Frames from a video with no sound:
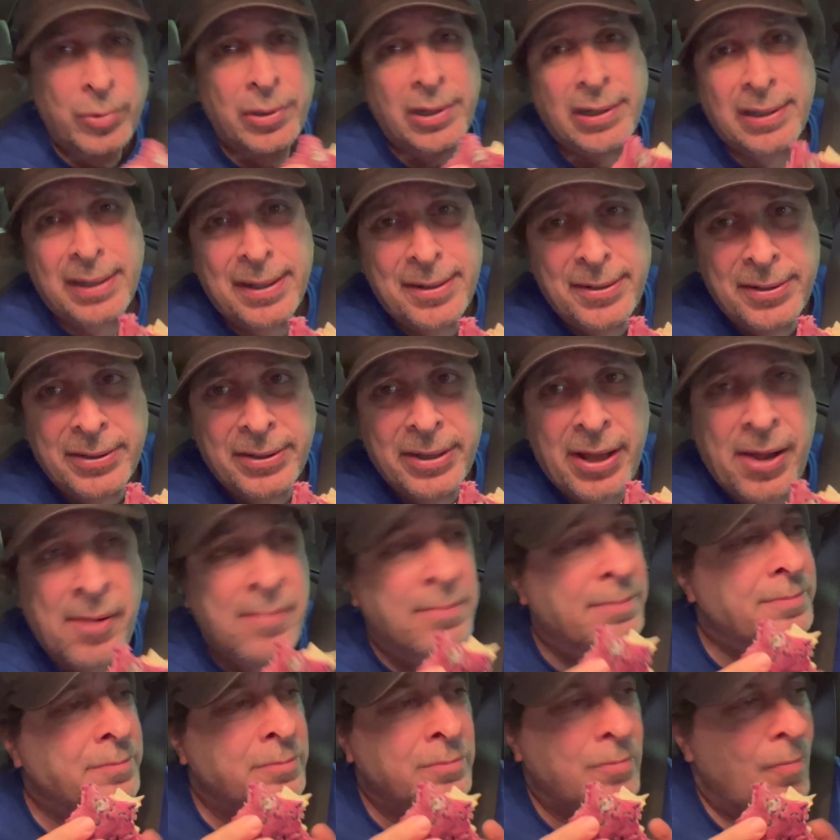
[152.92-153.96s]
I get it again?
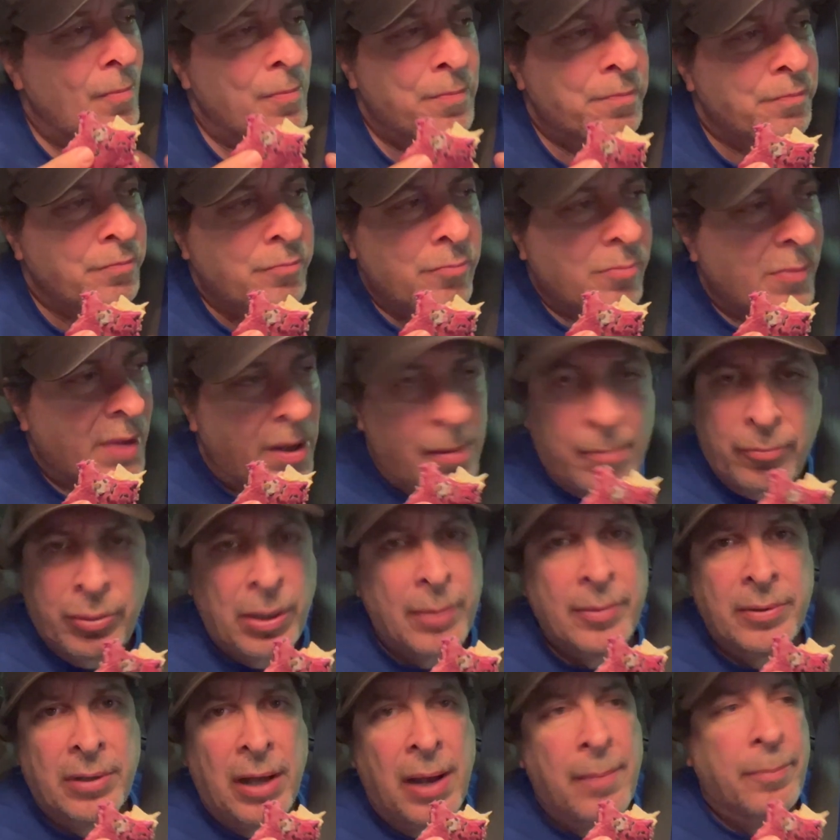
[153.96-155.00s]

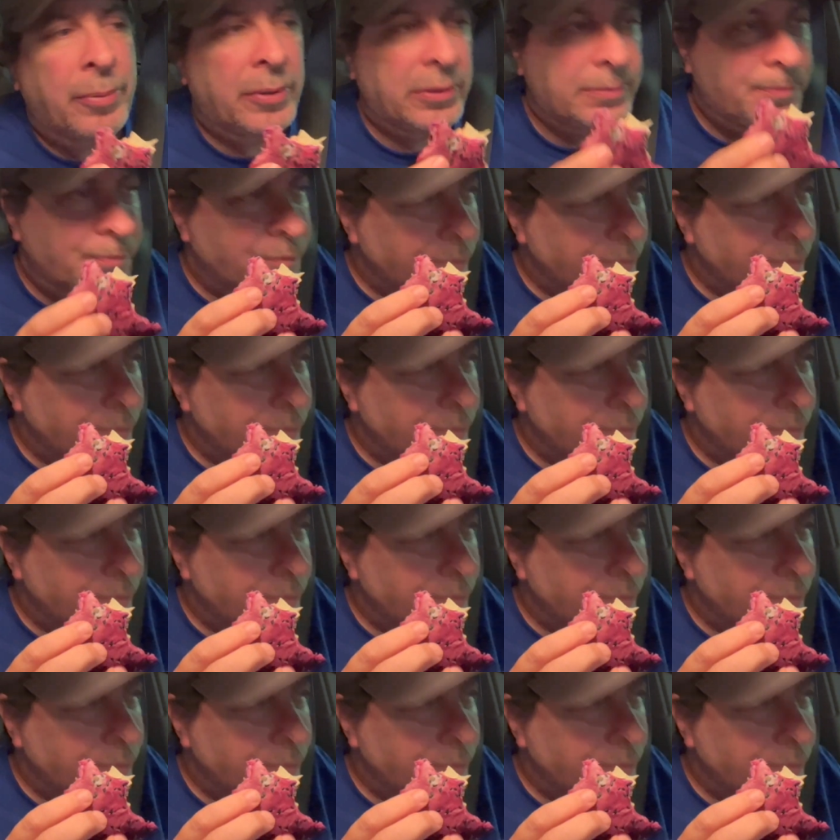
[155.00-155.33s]
Probably not, but